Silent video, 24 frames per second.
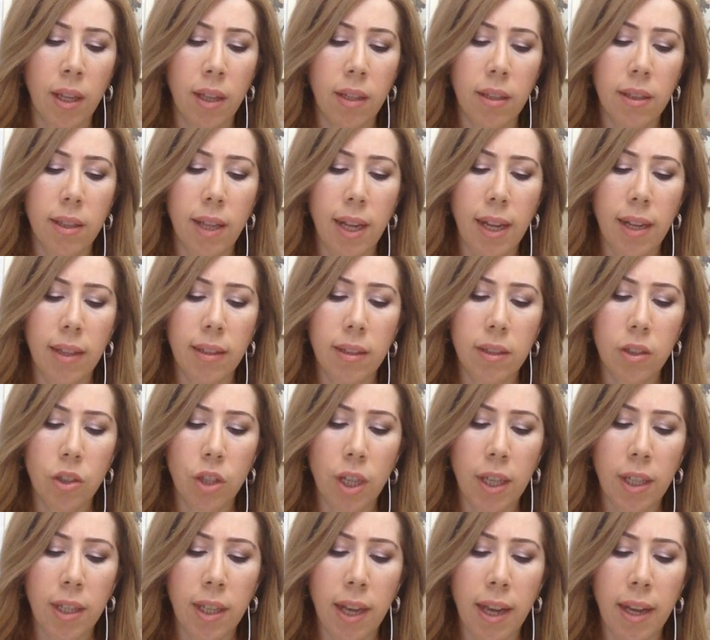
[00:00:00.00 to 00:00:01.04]
"Then
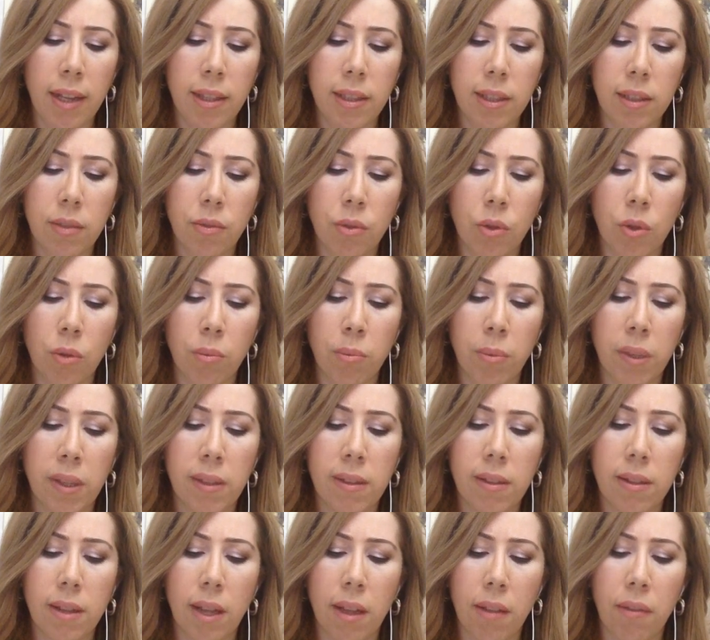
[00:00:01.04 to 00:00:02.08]
shake hands for Miss
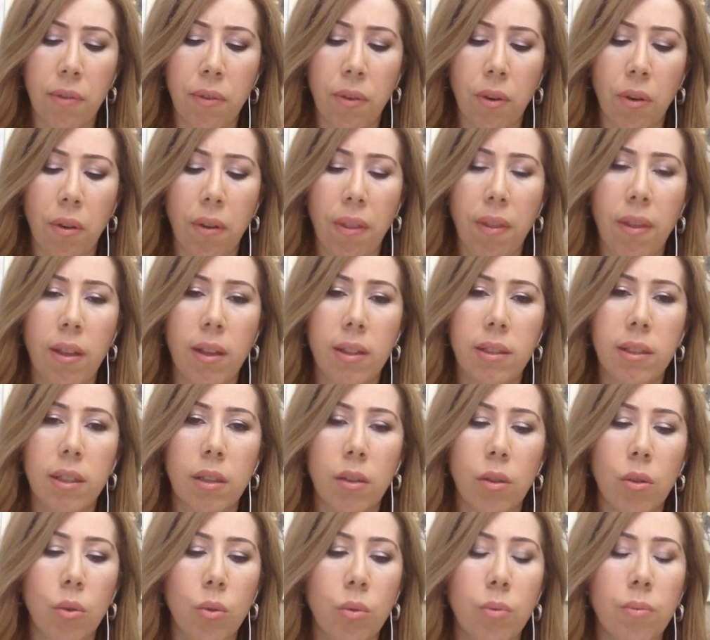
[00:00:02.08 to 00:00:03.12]
Danforth," said
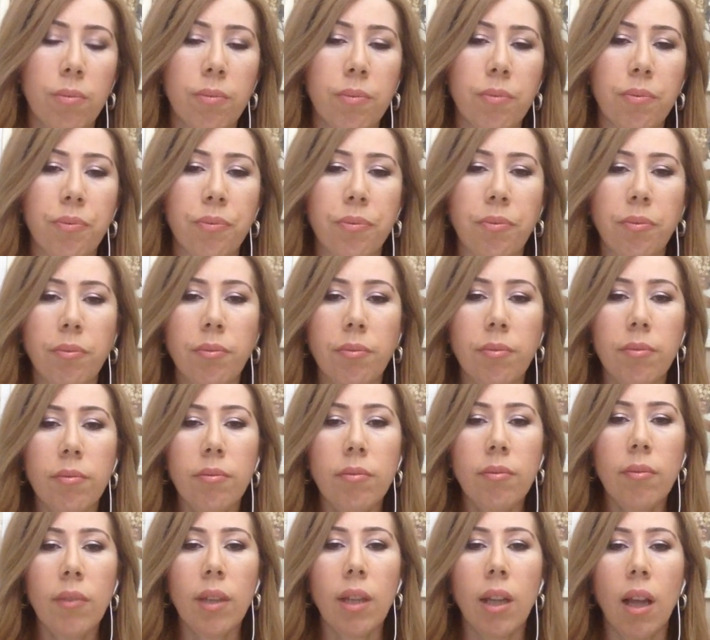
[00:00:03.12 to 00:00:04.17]
Lou.
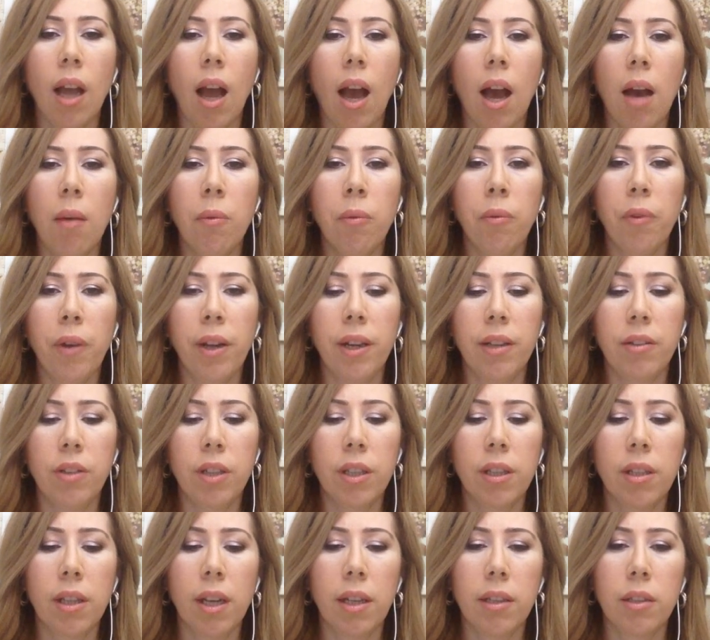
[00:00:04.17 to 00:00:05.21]
"I'm very
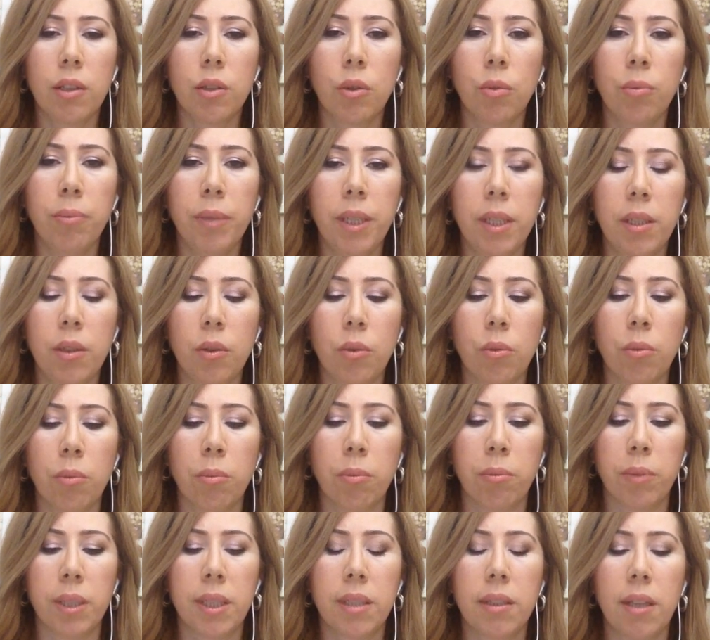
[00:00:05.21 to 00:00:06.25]
glad to meet you,
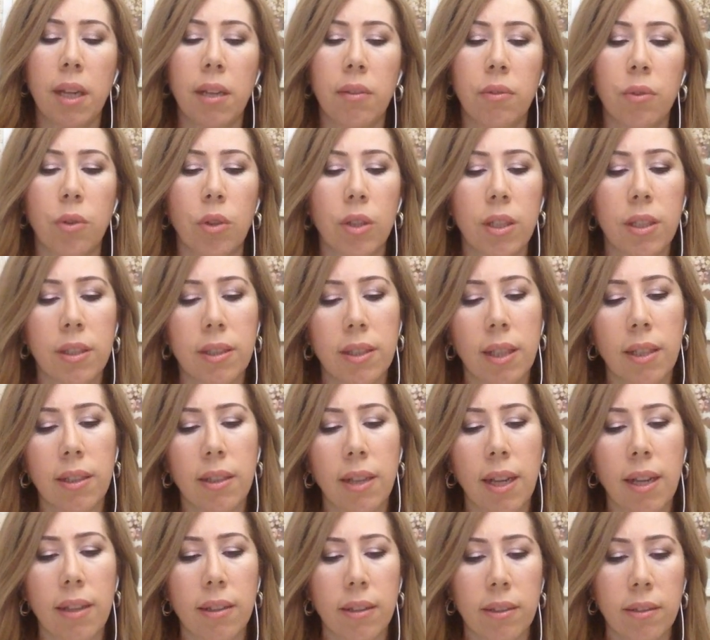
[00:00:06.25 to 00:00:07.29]
Miss Danforth," said
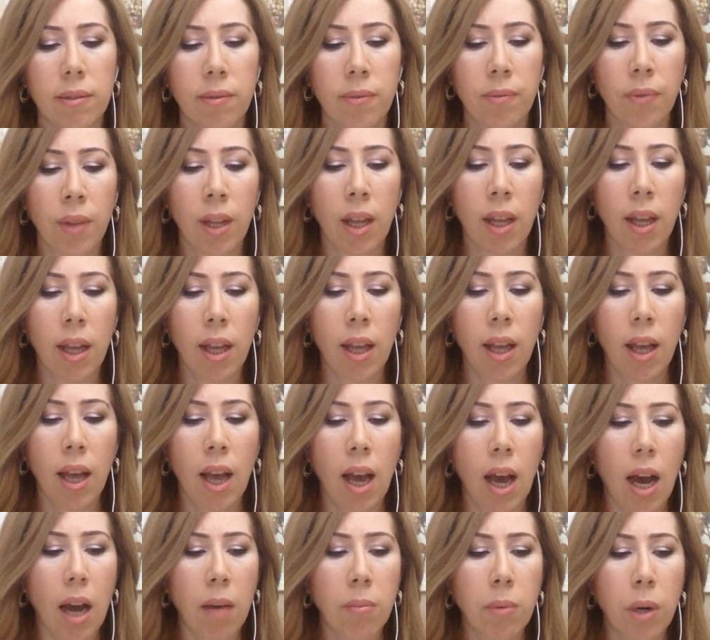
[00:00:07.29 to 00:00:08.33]
Dan.
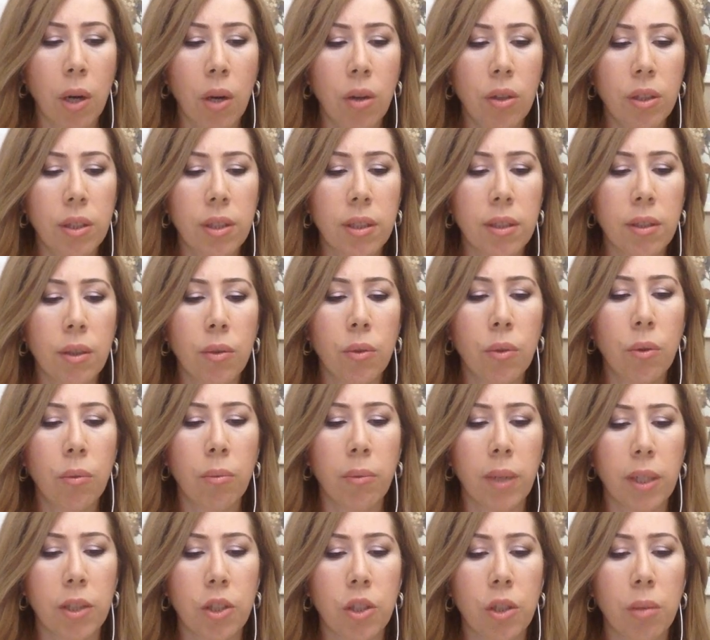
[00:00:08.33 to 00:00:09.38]
"I've heard so
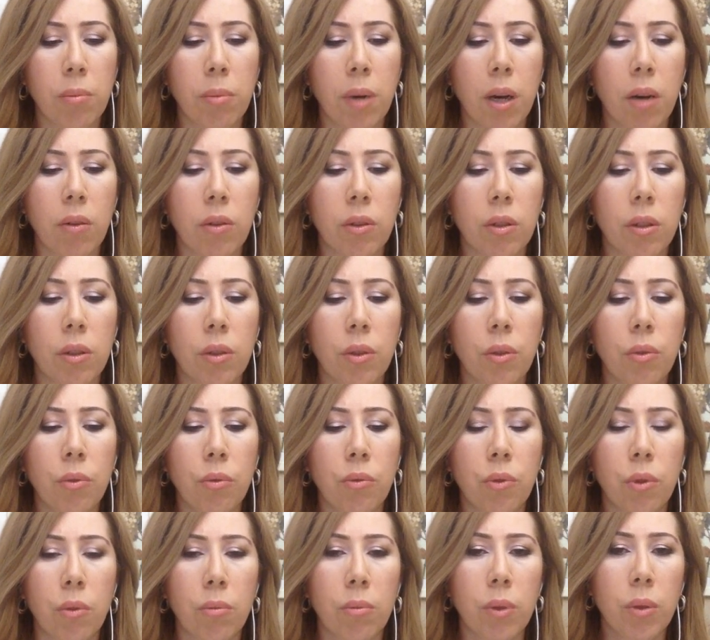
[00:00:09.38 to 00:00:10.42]
much about you
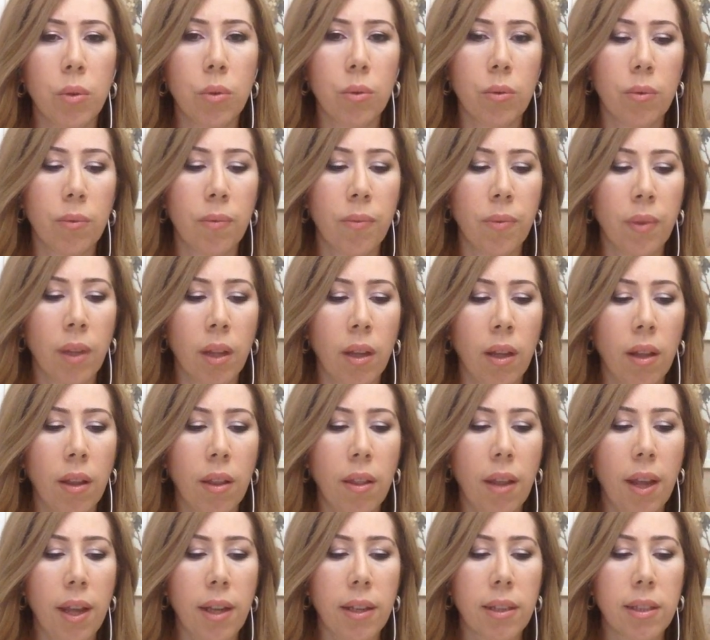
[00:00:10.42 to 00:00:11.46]
from Lou."
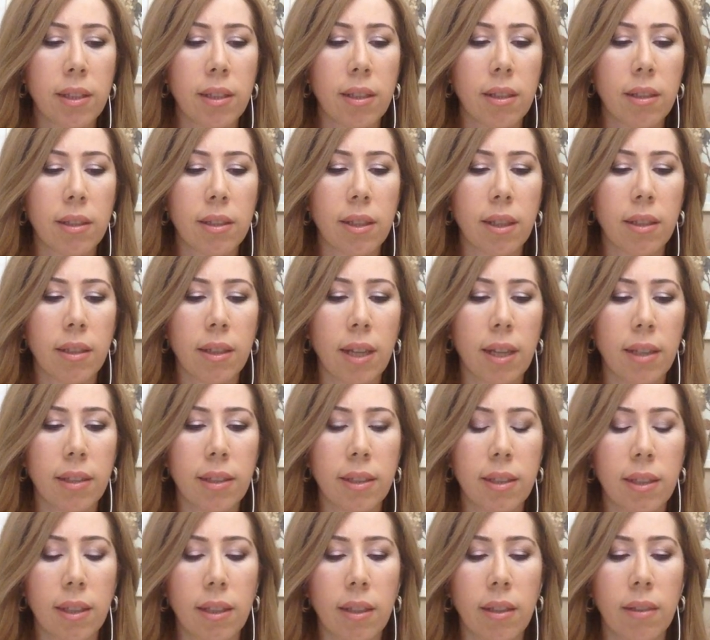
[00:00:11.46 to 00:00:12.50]
"Thanks," said
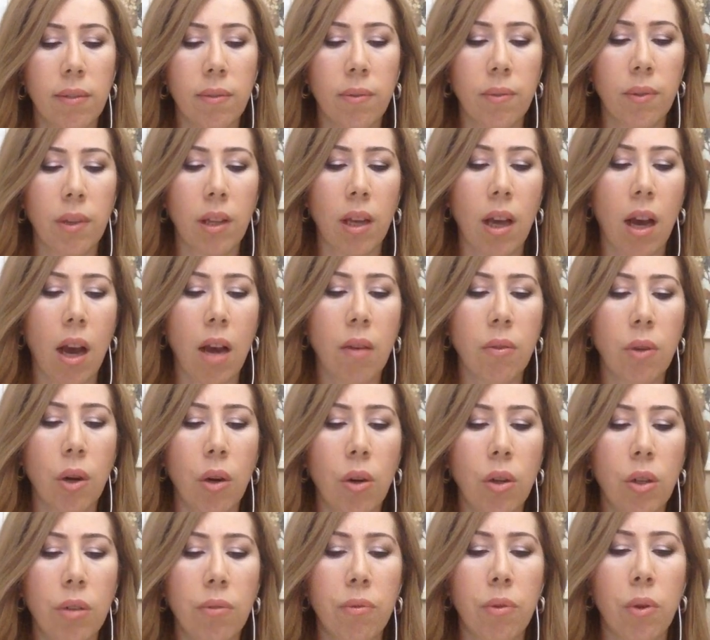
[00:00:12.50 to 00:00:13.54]
Nancy. "I've
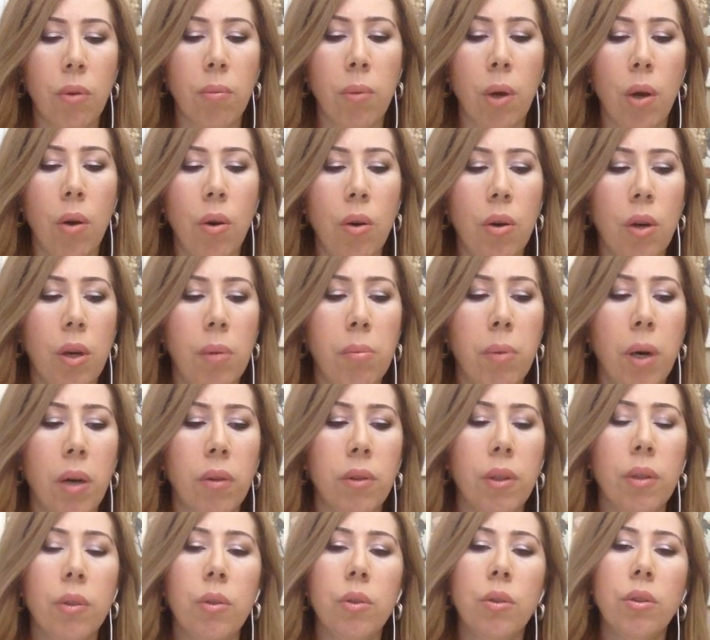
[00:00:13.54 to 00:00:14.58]
heard from her
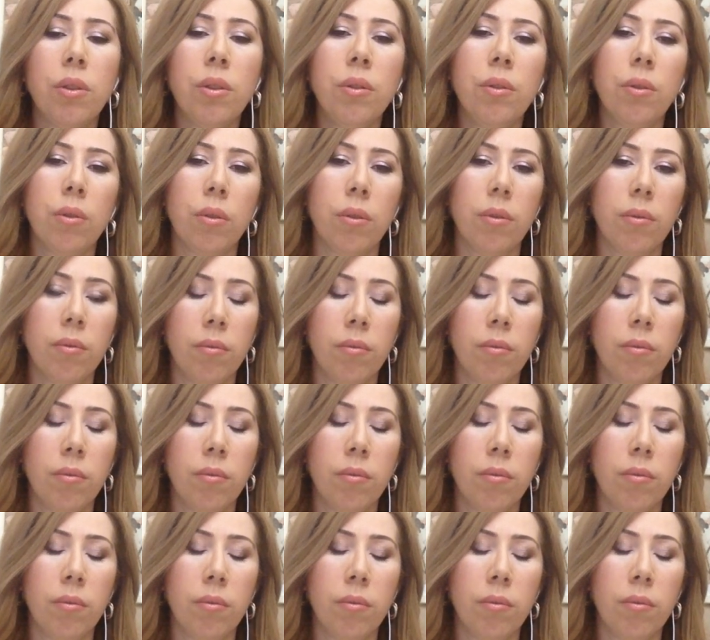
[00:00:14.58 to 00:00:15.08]
about you too."